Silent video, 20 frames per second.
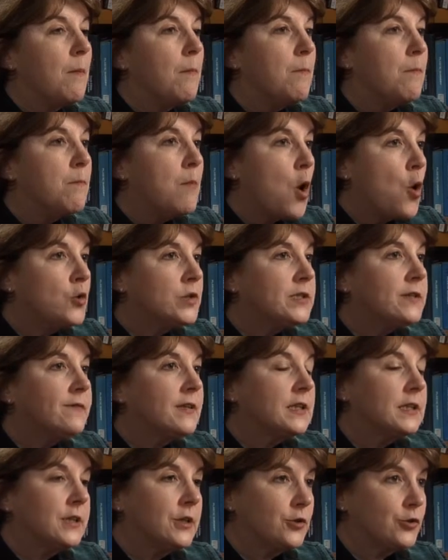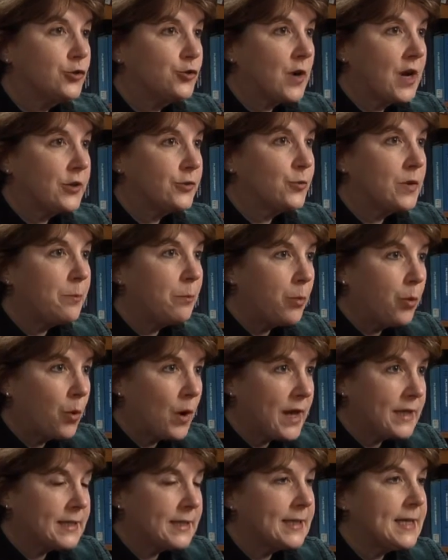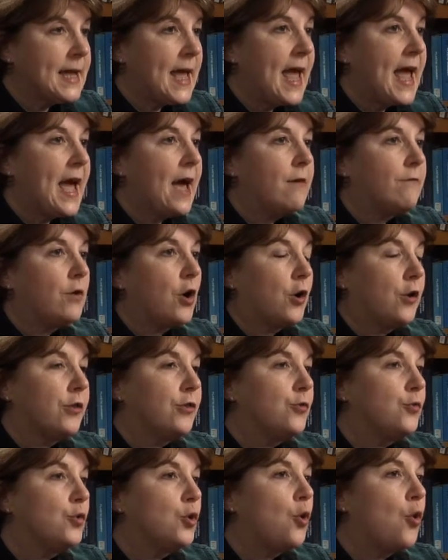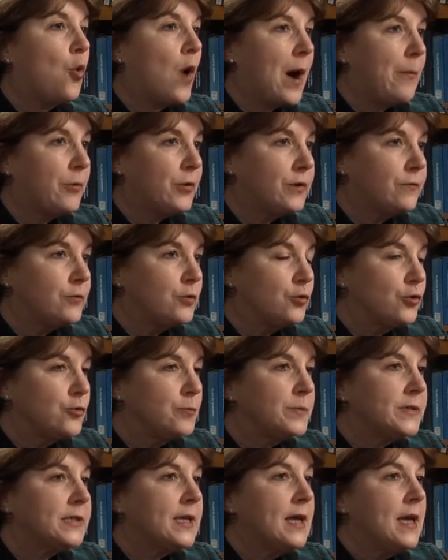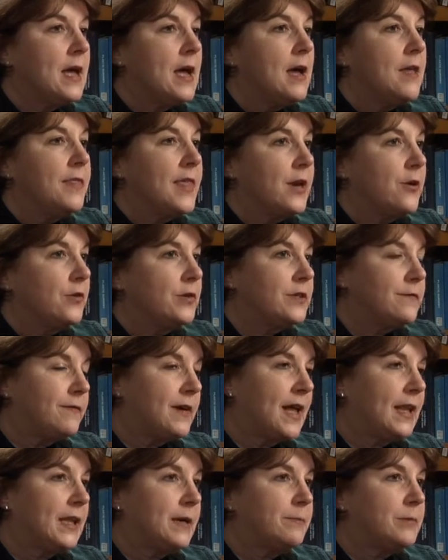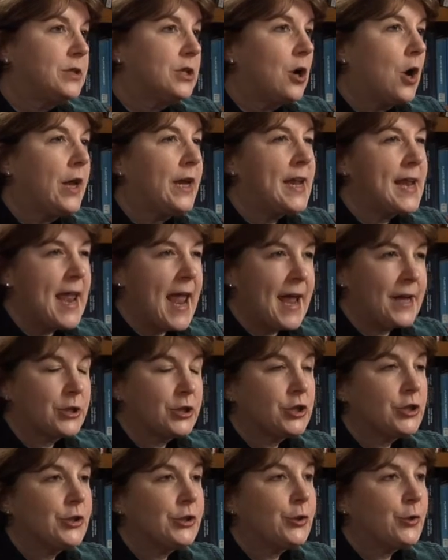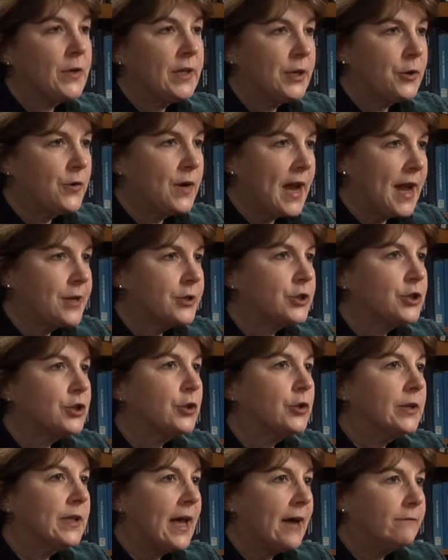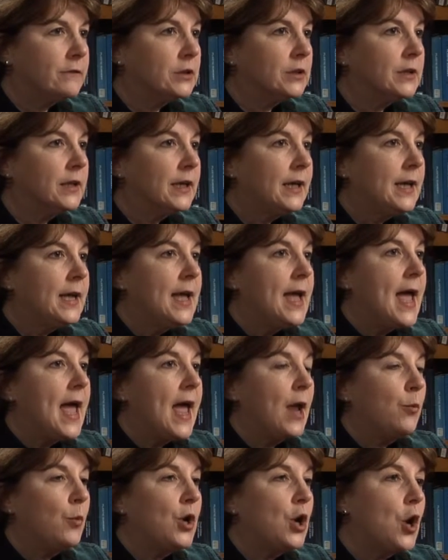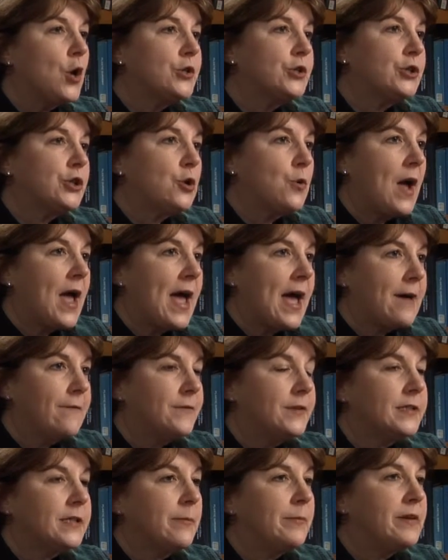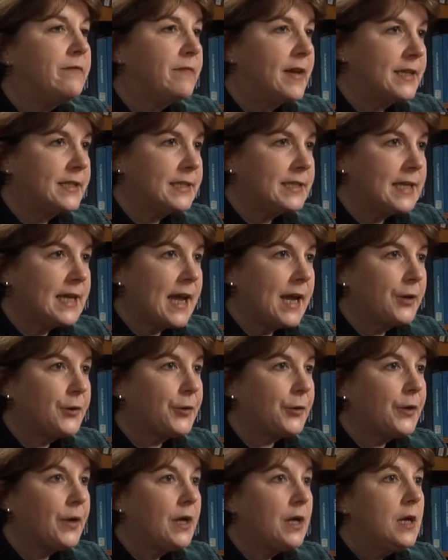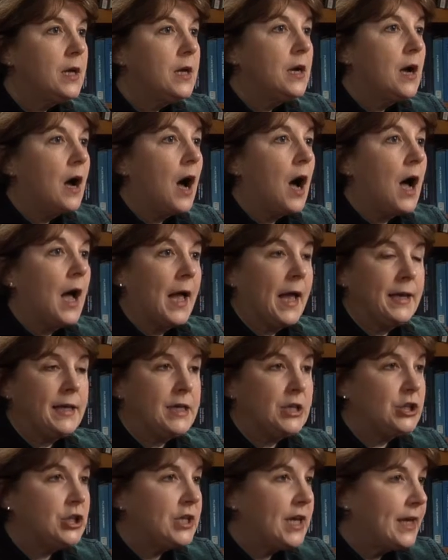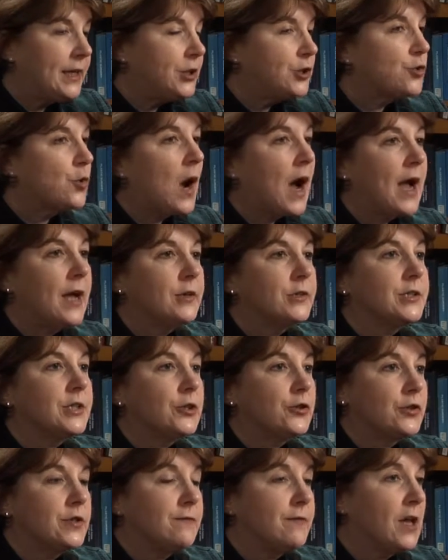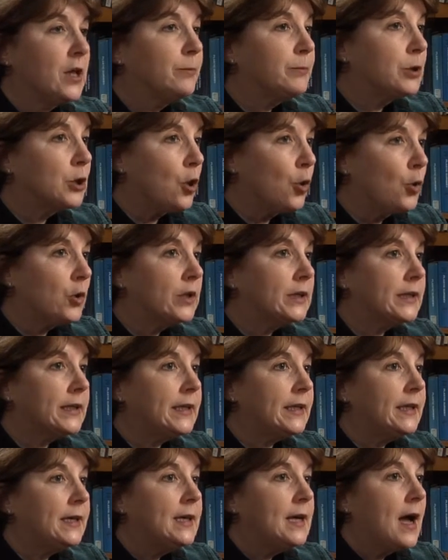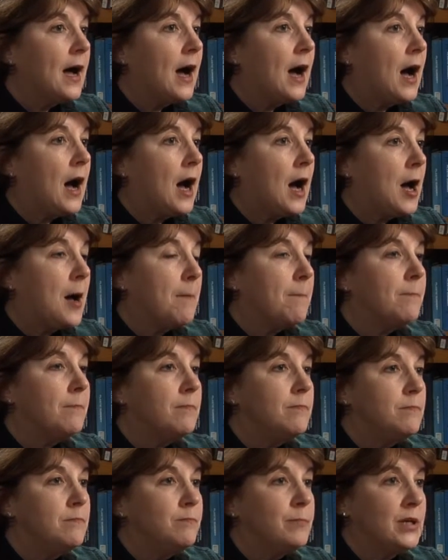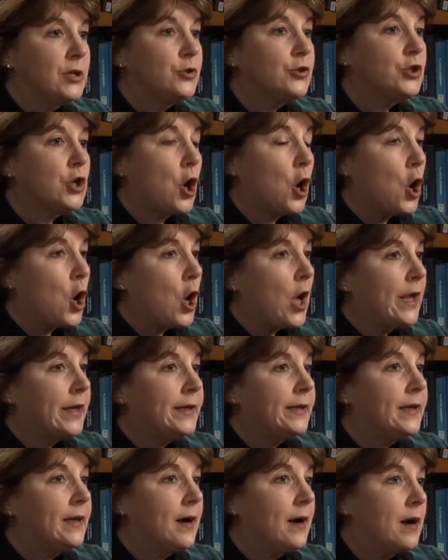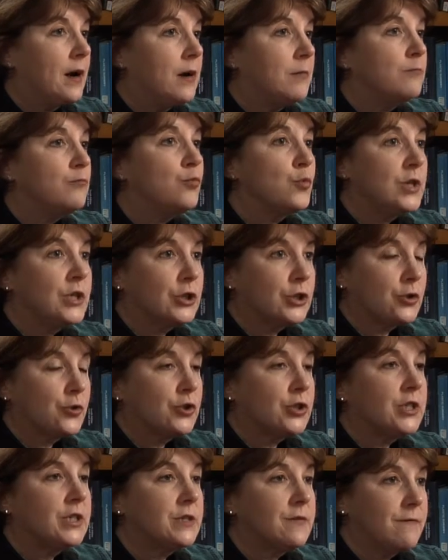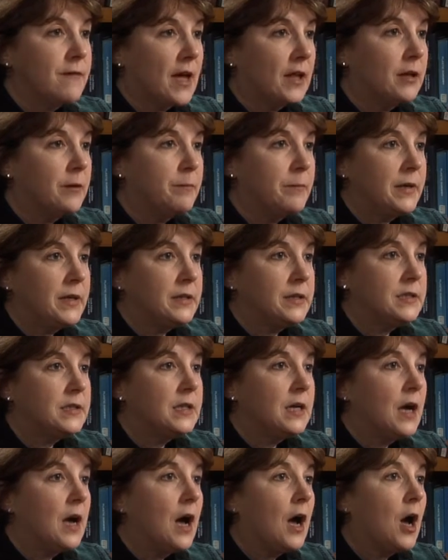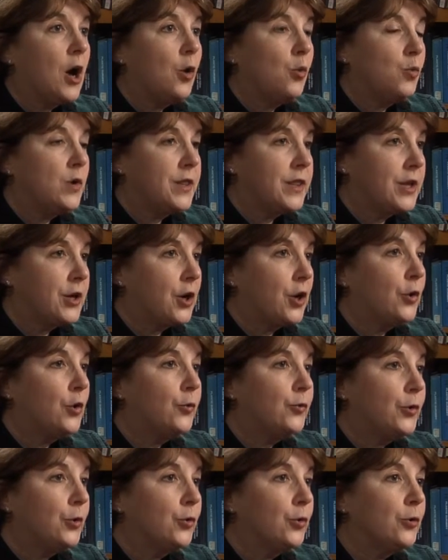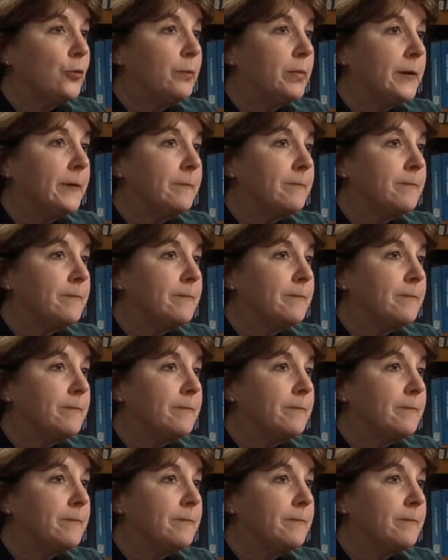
most of the clinical trials we presently have are through cooperative groups that are developed on a national or international level. And we also have some investigator uh, initiated trials that are developed locally, um, built on um, research and development uh, within our own group.